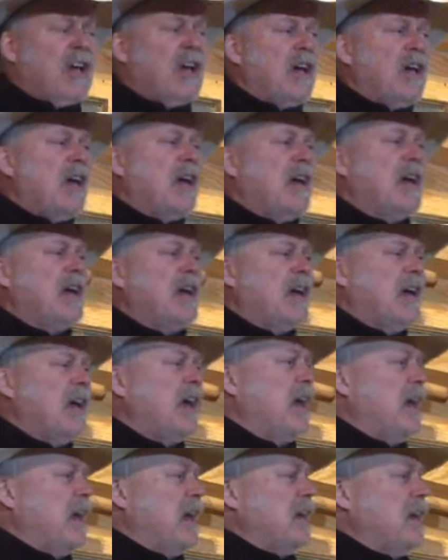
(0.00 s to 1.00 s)

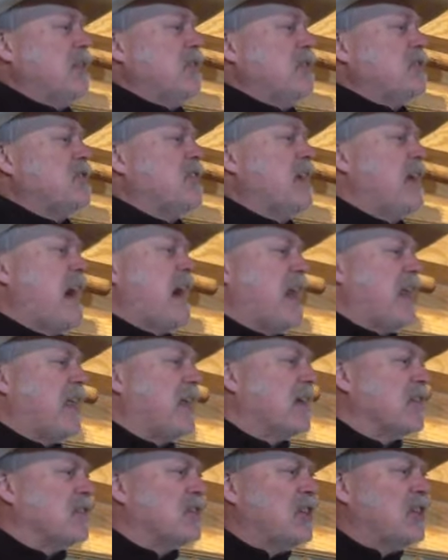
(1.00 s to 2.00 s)
hey, you stay out of
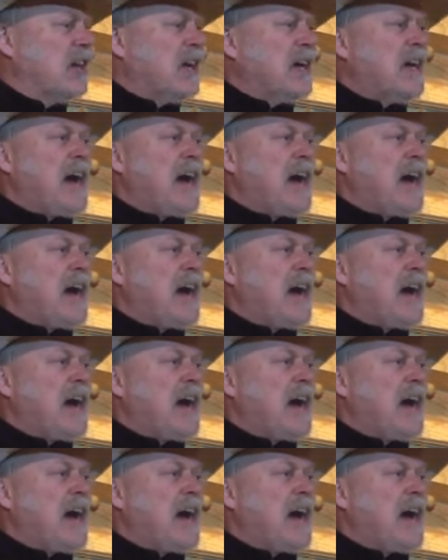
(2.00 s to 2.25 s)
this.